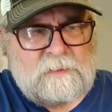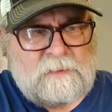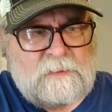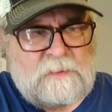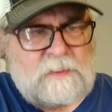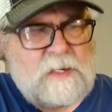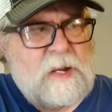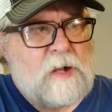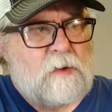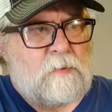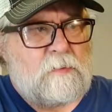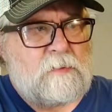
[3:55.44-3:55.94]

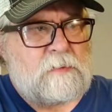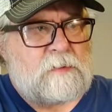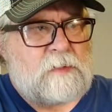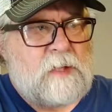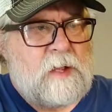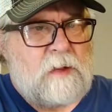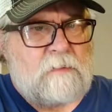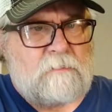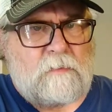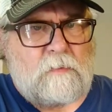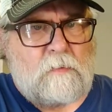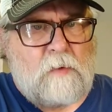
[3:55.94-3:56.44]
dealt with
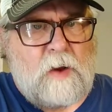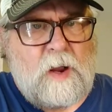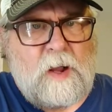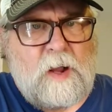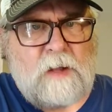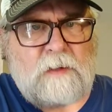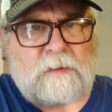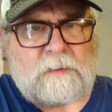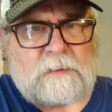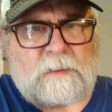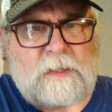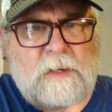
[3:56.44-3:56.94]
that for a
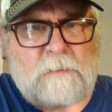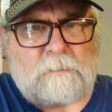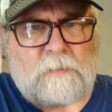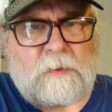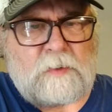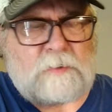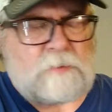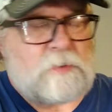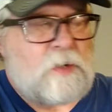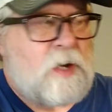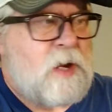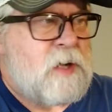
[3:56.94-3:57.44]
while and kept on
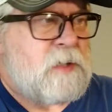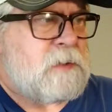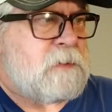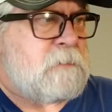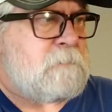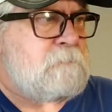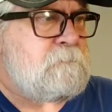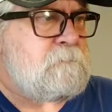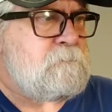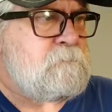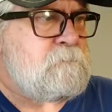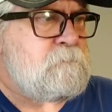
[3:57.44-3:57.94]
trying to
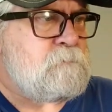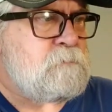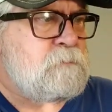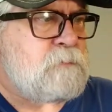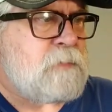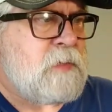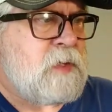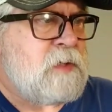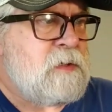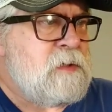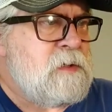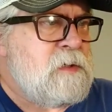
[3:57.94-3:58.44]

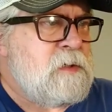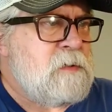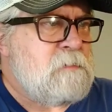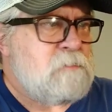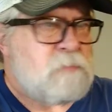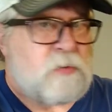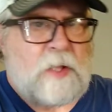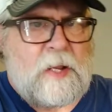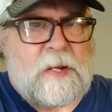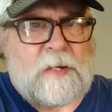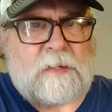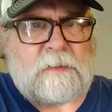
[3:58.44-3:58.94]

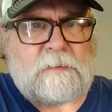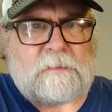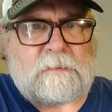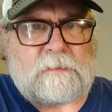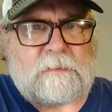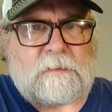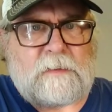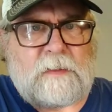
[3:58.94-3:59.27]
play it.